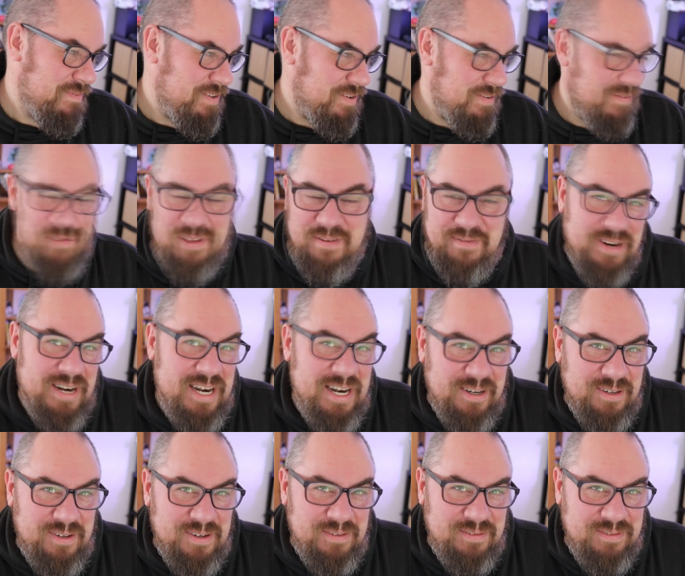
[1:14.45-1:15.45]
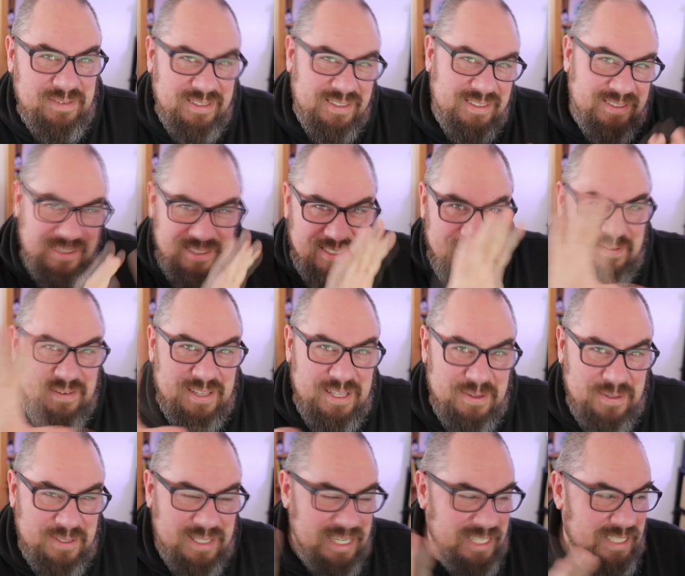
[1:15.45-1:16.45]
that you've never heard of is the
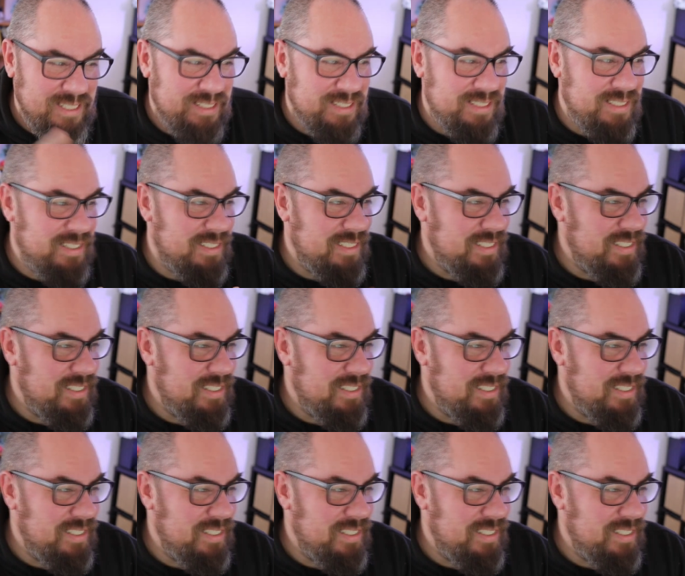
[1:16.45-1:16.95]
video title.